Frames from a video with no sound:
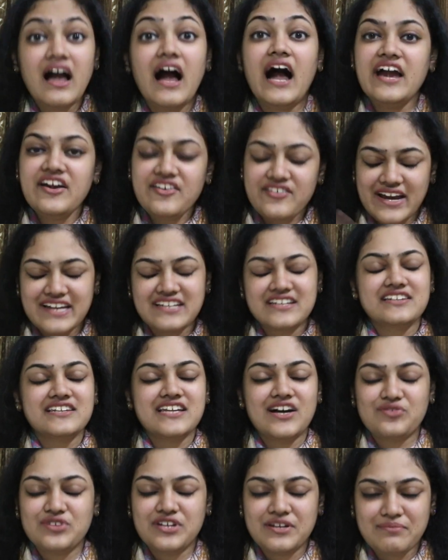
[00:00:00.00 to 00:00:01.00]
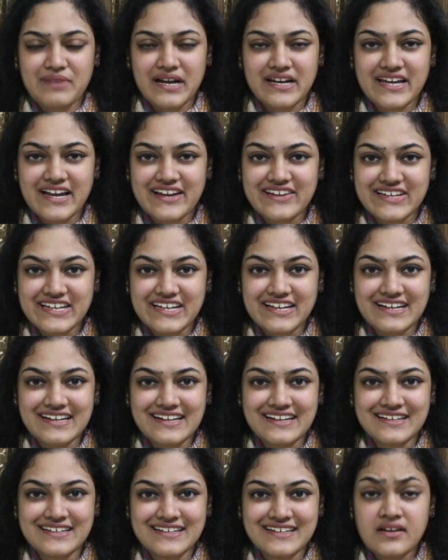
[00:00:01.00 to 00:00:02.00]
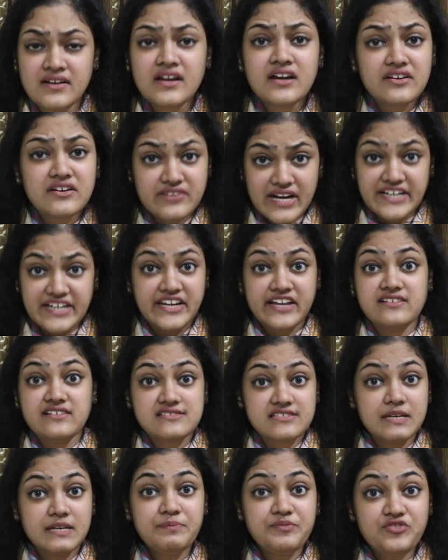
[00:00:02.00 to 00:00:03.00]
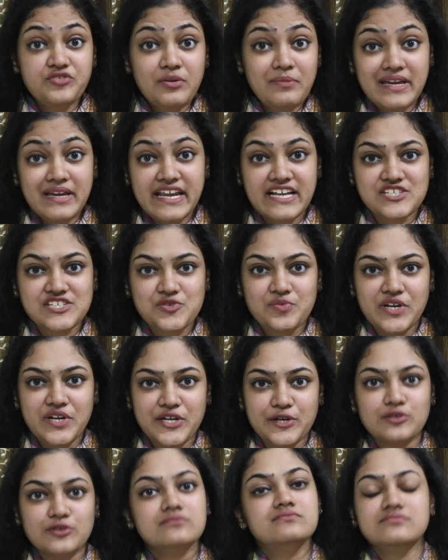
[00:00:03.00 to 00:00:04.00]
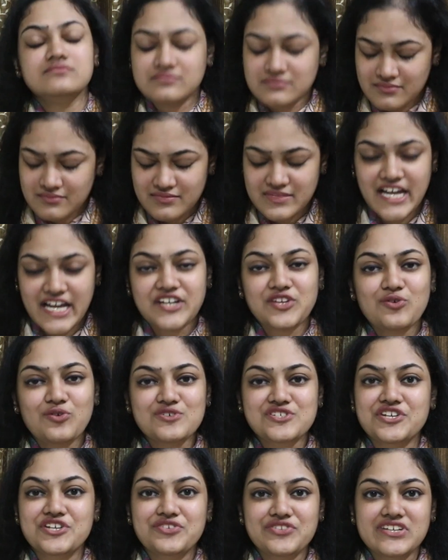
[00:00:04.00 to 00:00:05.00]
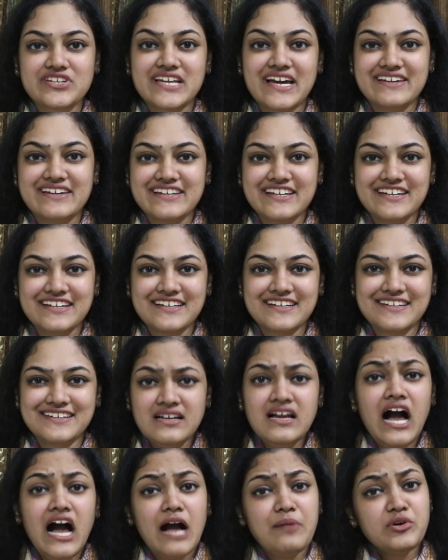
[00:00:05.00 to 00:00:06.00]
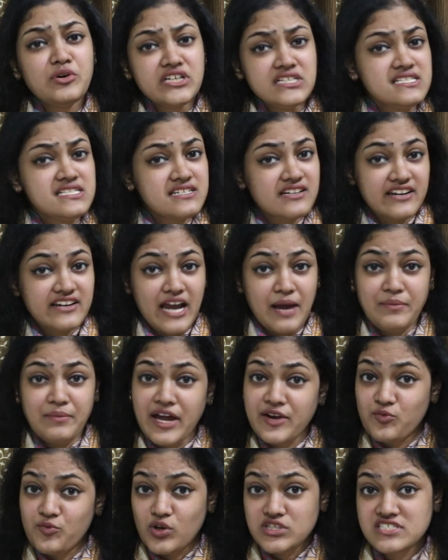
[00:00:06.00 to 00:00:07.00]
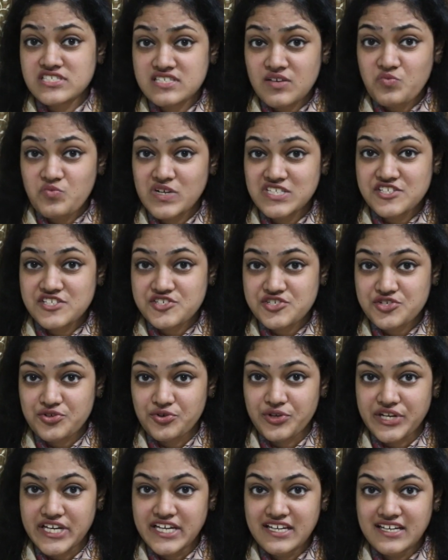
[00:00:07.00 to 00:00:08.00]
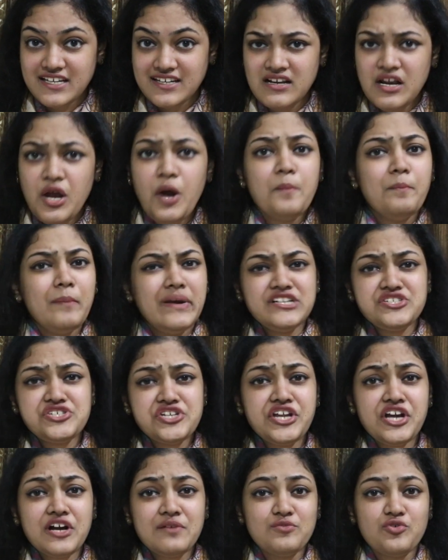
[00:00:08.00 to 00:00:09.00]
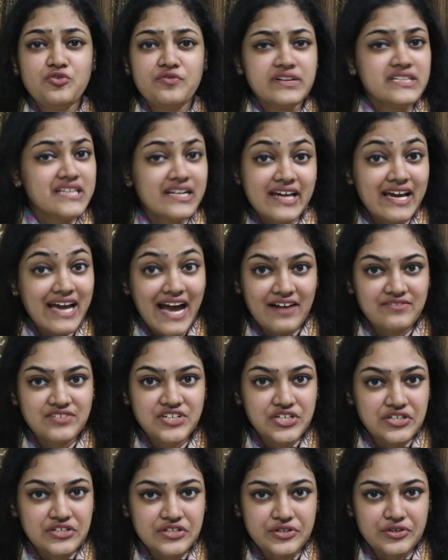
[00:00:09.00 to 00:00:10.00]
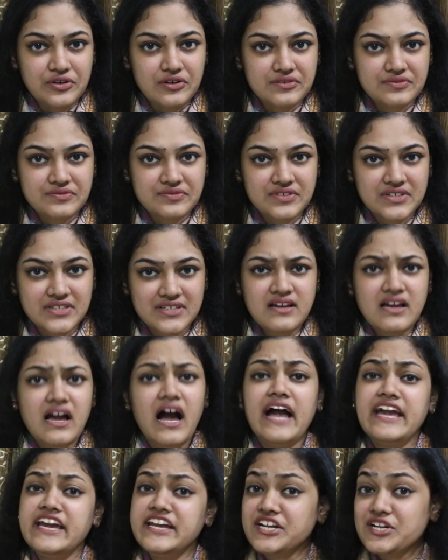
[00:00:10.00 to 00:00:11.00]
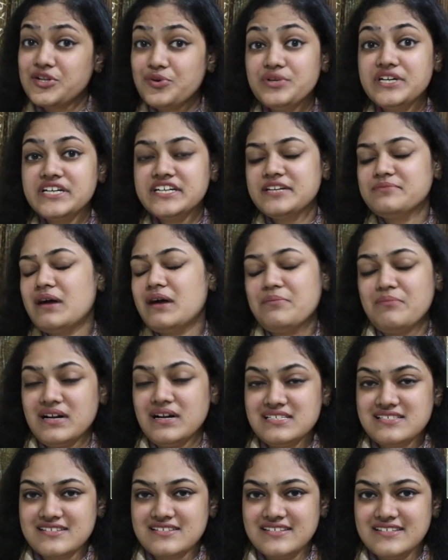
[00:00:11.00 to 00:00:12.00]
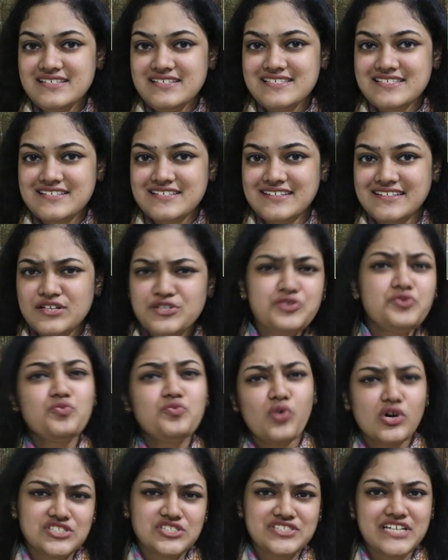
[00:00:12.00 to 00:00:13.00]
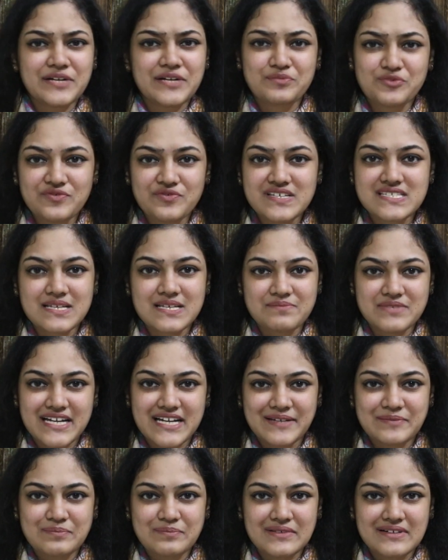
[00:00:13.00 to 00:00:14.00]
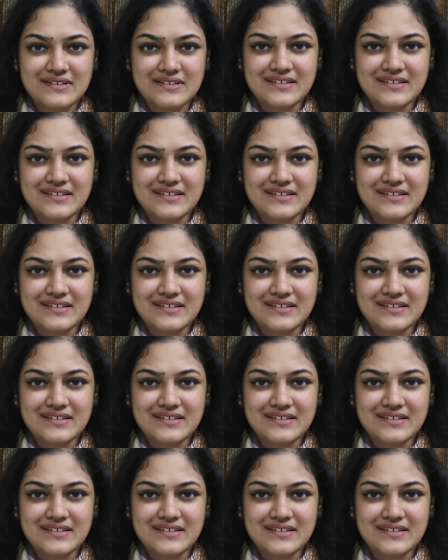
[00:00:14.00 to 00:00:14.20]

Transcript: I write it down in my diary. Writing a script for my next video. That goes into the diary. I'm on Instagram and watch someone's story mentioning a movie that I haven't heard of. I include it in my master list to watch that movie sometime.